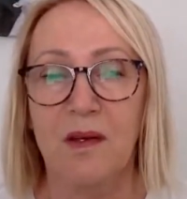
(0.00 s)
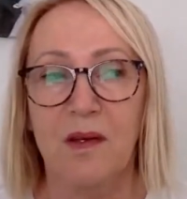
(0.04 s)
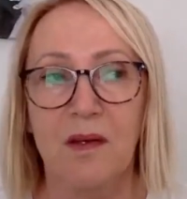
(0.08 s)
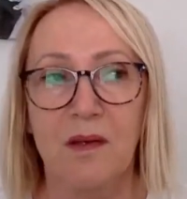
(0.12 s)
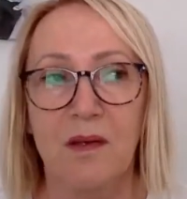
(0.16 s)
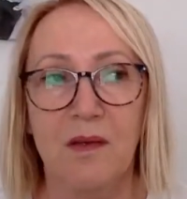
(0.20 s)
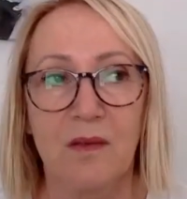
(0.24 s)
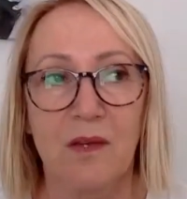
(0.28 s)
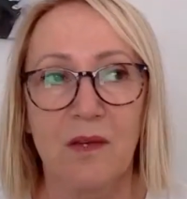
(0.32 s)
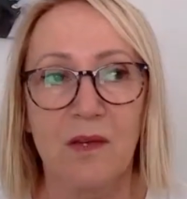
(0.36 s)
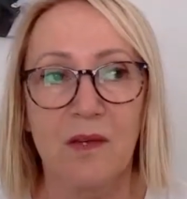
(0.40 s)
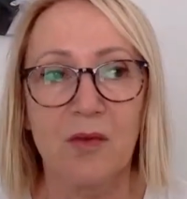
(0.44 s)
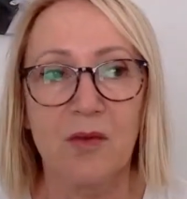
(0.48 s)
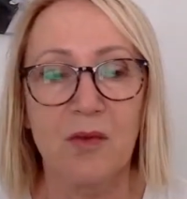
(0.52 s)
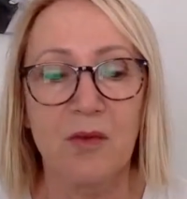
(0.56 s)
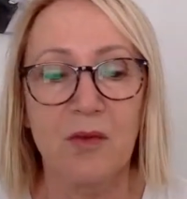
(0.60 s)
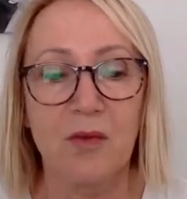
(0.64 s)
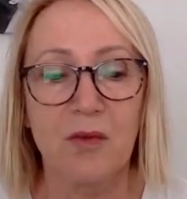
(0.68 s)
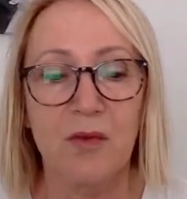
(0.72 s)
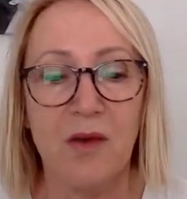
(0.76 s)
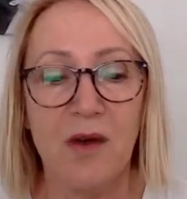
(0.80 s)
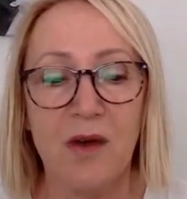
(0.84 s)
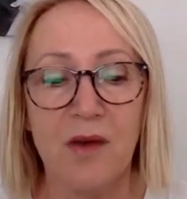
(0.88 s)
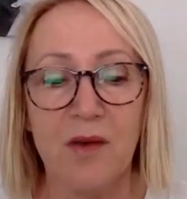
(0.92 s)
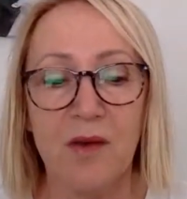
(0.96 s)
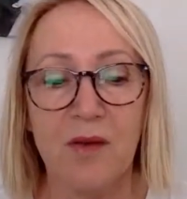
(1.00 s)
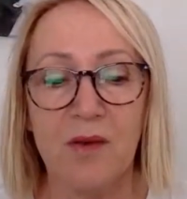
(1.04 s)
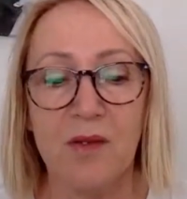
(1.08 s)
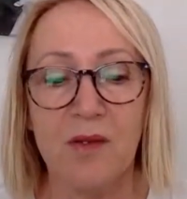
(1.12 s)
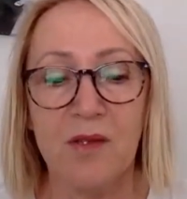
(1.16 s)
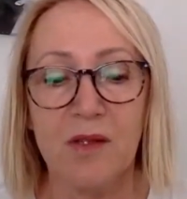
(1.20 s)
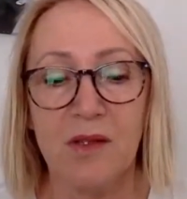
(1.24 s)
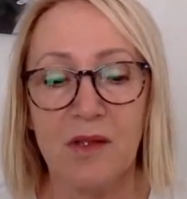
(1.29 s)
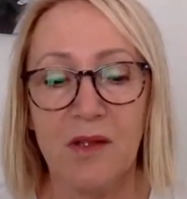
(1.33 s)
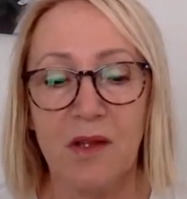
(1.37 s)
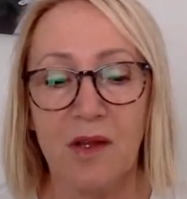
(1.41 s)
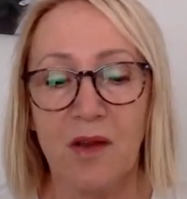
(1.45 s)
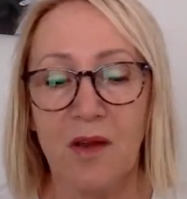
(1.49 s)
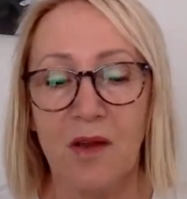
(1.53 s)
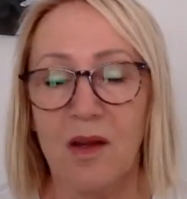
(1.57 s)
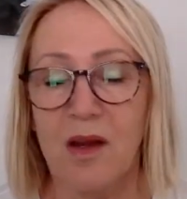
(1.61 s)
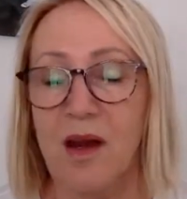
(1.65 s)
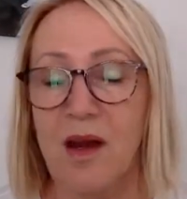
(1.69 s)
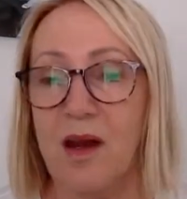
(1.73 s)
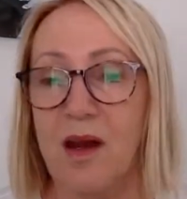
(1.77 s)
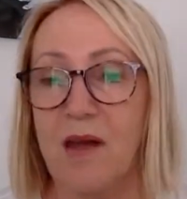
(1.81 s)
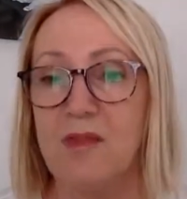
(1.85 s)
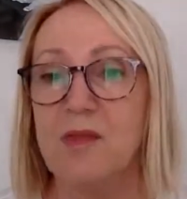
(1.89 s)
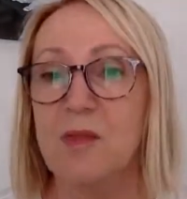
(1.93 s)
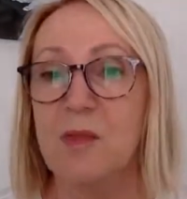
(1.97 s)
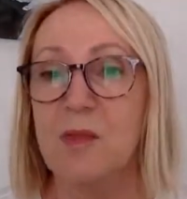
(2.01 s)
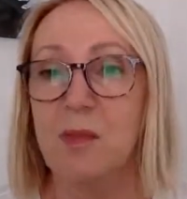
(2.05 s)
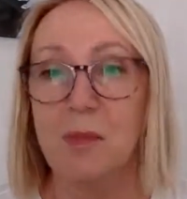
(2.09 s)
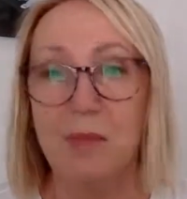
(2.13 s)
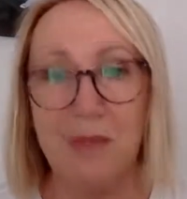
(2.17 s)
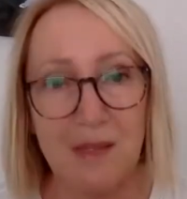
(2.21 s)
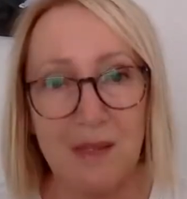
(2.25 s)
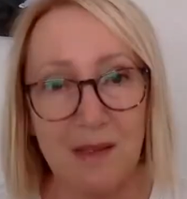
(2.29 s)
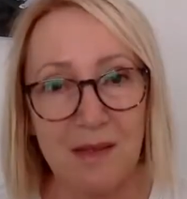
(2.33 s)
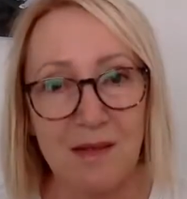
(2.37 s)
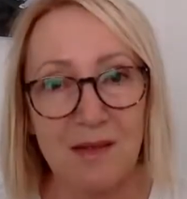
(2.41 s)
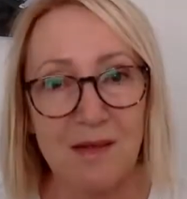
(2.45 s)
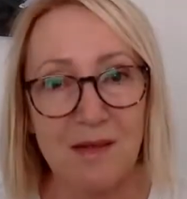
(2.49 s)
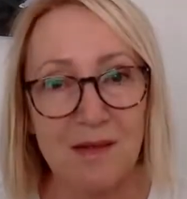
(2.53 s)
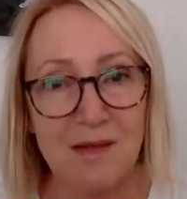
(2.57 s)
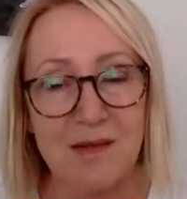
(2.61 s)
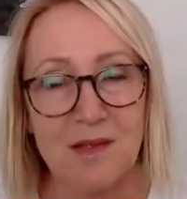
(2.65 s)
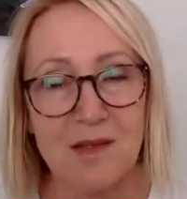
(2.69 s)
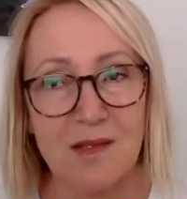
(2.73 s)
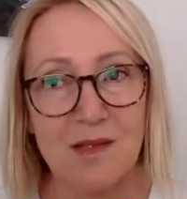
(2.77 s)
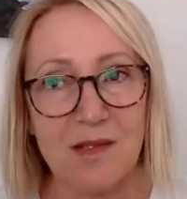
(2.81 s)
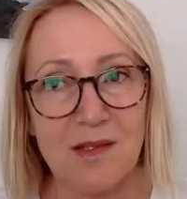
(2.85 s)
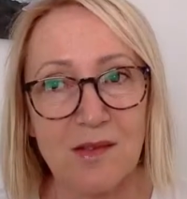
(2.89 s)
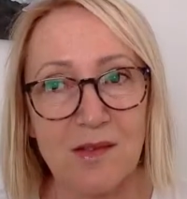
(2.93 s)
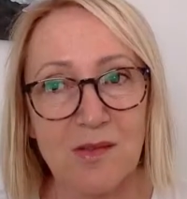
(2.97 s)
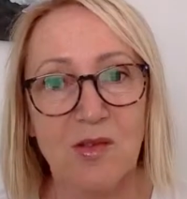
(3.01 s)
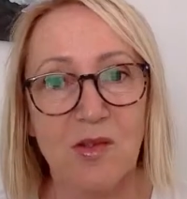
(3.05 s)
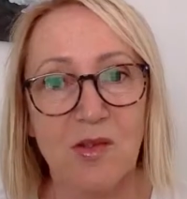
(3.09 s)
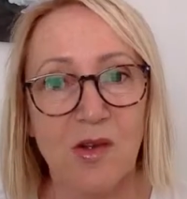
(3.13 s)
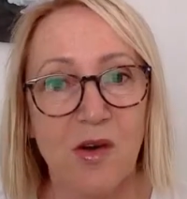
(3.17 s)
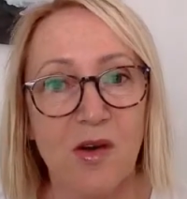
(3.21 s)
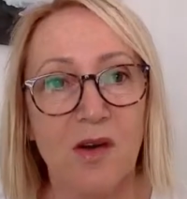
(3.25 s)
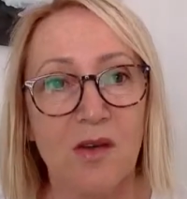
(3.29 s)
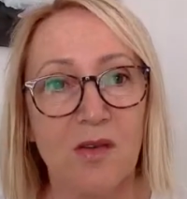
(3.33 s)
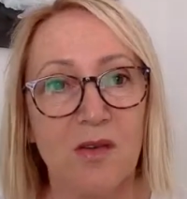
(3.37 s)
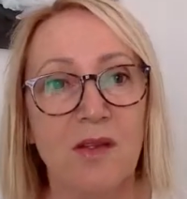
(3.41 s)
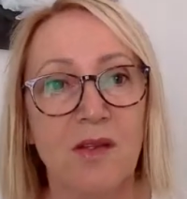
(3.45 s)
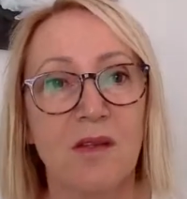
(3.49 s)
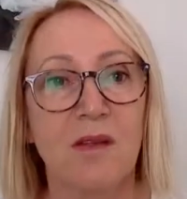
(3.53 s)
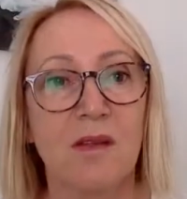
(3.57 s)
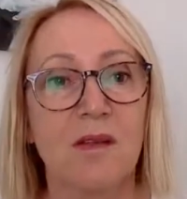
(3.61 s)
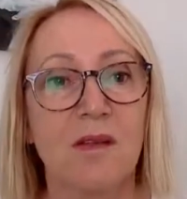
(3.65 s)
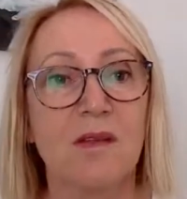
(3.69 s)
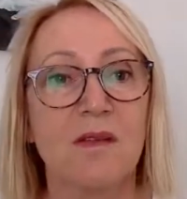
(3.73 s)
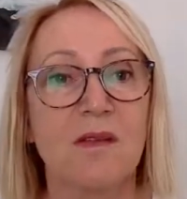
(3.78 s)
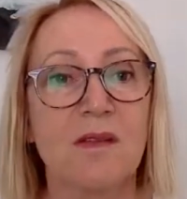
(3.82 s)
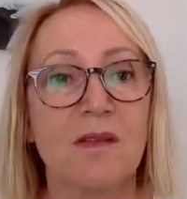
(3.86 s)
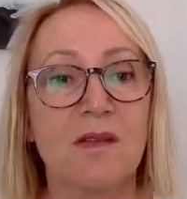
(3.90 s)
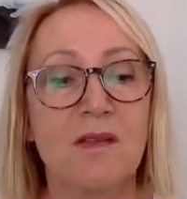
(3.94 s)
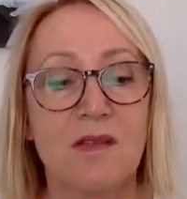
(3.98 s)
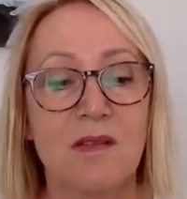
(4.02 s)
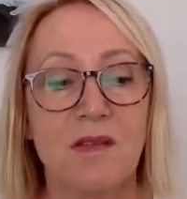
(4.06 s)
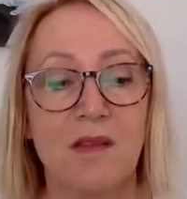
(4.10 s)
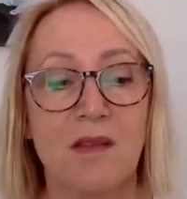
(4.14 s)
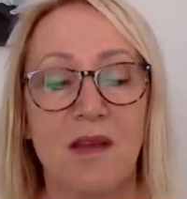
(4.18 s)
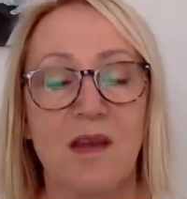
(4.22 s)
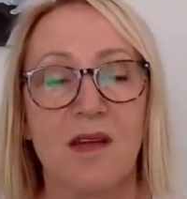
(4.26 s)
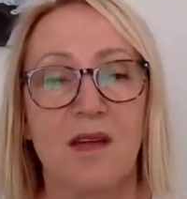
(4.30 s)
that revival in our lives means that God is,